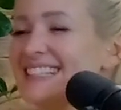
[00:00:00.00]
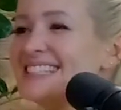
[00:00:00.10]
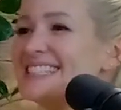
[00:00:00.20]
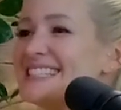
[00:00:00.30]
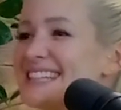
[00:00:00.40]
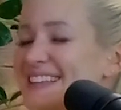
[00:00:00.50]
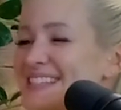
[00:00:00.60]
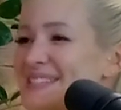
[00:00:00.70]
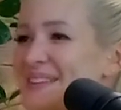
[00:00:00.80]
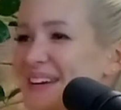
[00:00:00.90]
she
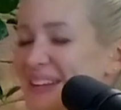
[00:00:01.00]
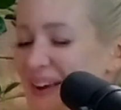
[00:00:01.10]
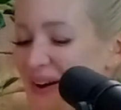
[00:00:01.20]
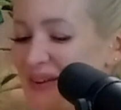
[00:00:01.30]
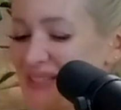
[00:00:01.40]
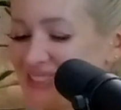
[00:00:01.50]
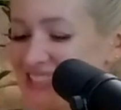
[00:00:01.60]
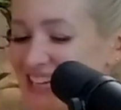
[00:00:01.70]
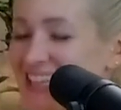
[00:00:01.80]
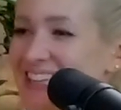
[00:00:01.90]
tells him at a hotel
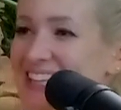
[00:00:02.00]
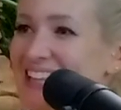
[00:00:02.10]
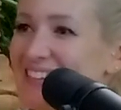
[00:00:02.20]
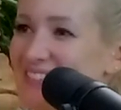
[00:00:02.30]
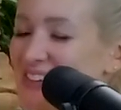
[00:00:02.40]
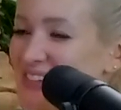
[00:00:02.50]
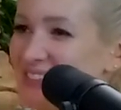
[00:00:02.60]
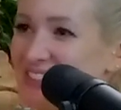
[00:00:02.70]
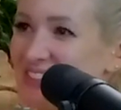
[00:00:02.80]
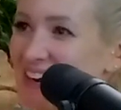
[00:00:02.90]
check-in that they have a
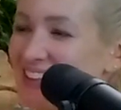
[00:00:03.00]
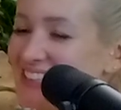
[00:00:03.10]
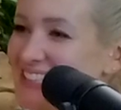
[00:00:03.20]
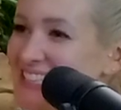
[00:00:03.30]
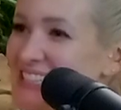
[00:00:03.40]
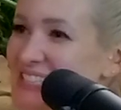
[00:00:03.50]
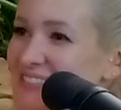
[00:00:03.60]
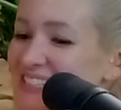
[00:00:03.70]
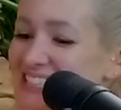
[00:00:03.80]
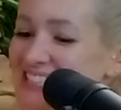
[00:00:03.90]
wonderful dry cleaning
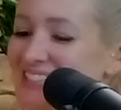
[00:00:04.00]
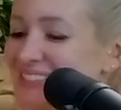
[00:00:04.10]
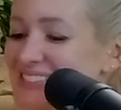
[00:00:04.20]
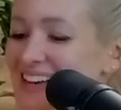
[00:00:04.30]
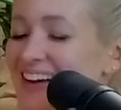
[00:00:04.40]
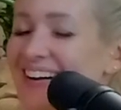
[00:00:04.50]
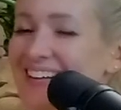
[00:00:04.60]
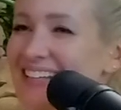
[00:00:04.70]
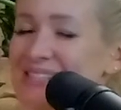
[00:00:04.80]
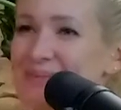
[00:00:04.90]
service, and he goes,
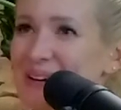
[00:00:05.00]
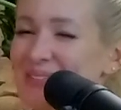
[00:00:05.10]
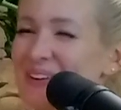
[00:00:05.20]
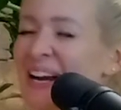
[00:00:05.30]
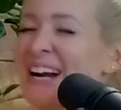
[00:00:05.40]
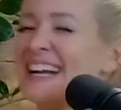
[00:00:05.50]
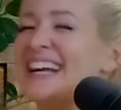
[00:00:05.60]
"Oh, it's a birthmark."